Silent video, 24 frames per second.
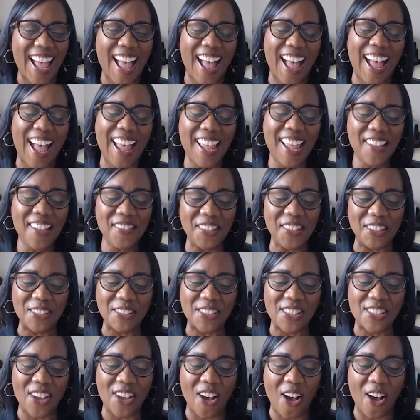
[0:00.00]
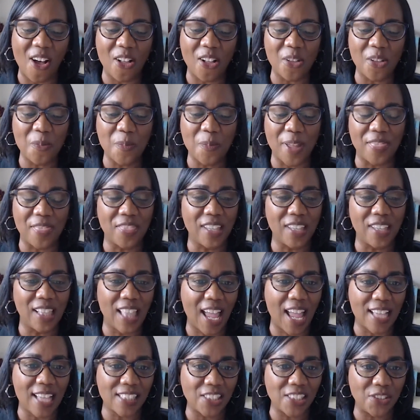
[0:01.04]
I have used all but the
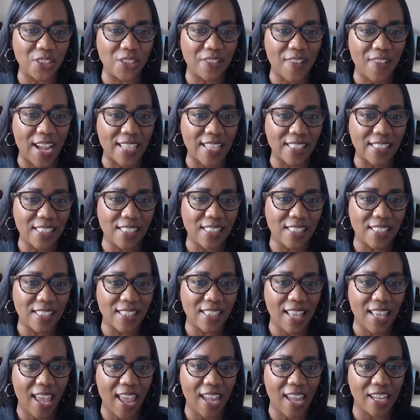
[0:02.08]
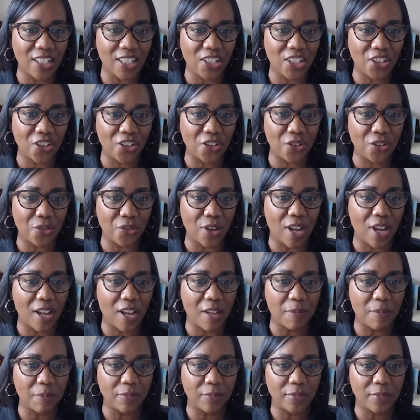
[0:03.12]
last two devices that you
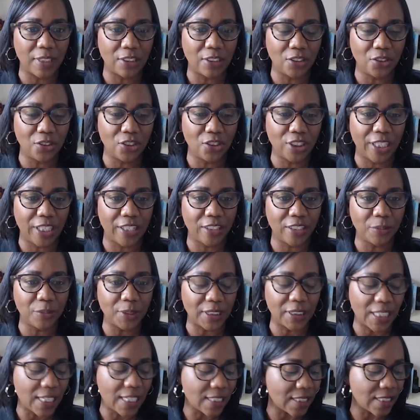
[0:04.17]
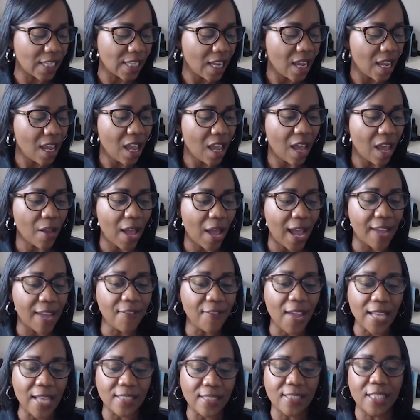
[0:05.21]
shared with us.
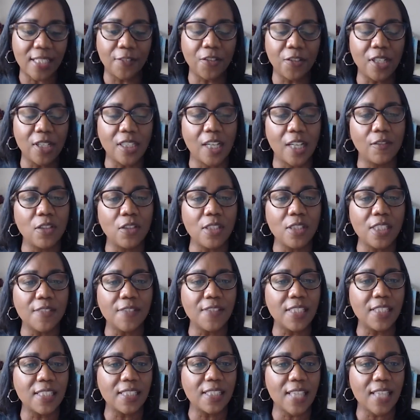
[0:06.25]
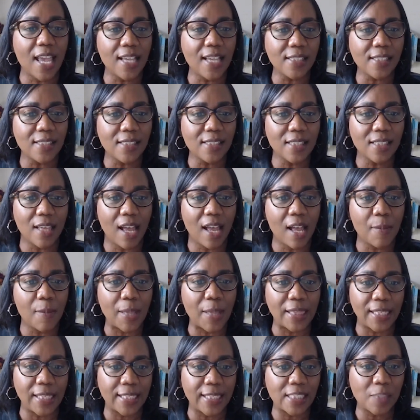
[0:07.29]
I've had different levels of success.
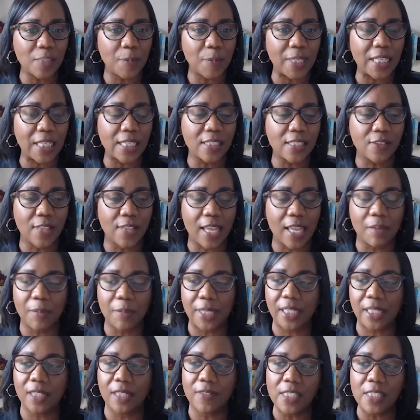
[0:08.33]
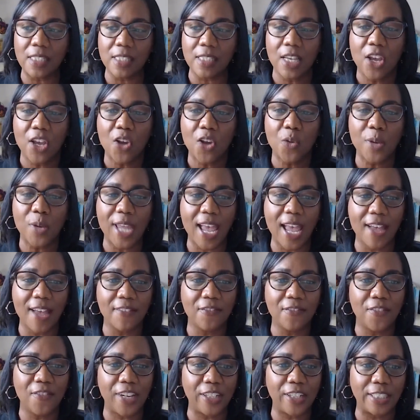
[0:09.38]
I think it's because, like many of us, we
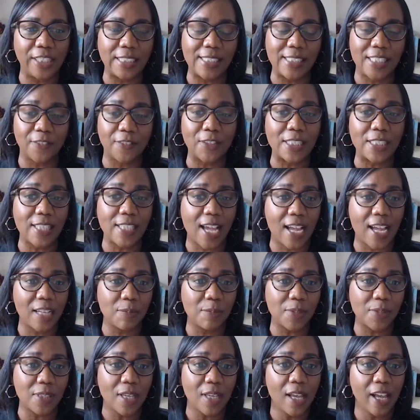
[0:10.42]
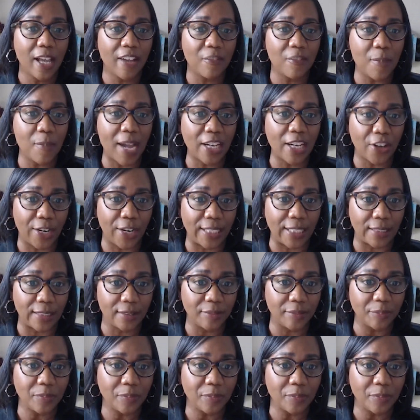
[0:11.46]
have various different types of migraine